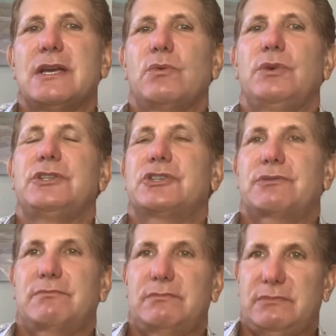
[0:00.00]
which
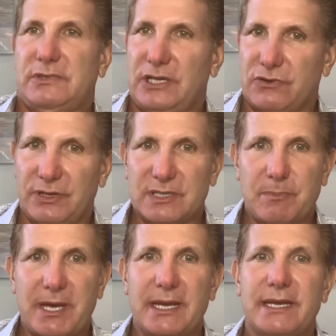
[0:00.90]
decrease
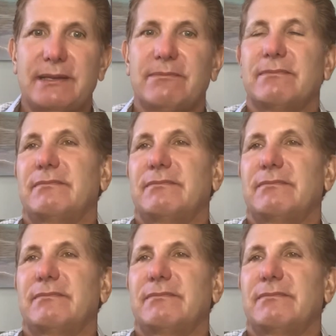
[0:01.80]
pain,